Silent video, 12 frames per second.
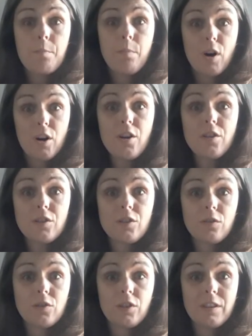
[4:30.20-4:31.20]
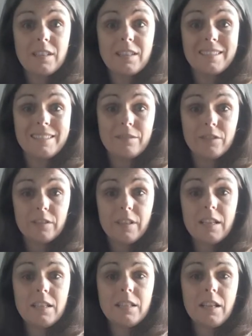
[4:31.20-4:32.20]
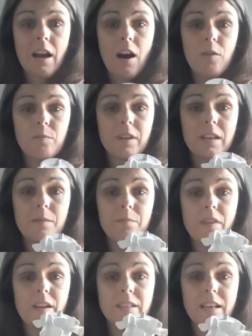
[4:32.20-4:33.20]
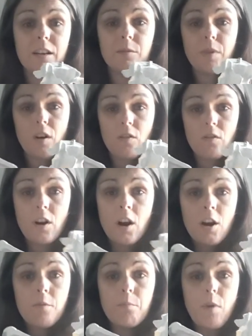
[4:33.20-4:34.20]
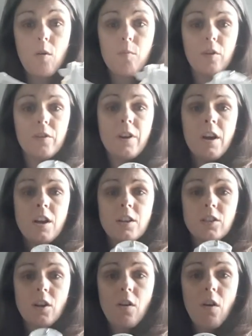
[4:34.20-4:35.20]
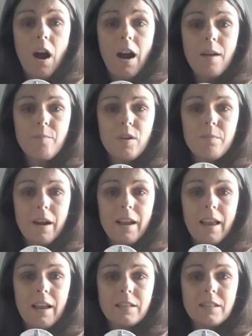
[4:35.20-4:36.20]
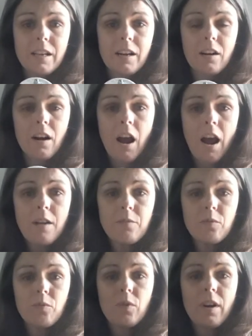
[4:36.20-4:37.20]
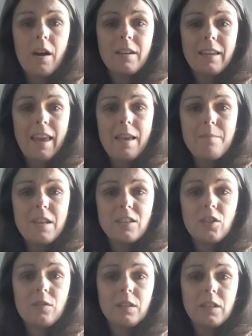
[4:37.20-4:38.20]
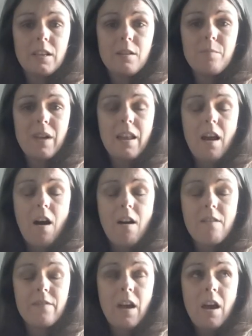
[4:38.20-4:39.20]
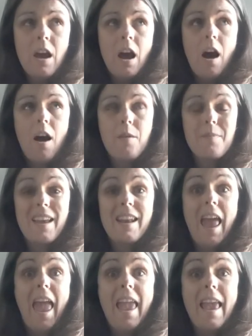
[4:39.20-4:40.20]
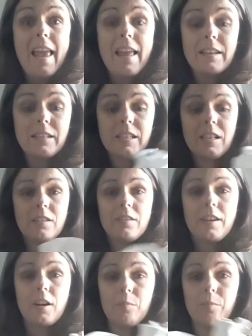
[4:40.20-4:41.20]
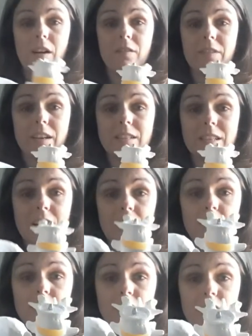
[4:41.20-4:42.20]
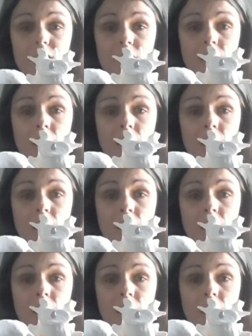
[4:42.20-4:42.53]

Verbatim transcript: birth, so during delivery, to help keep the tailbone mobile. So I put my hands here, I came into a little bit of um, an anterior pelvic tilt,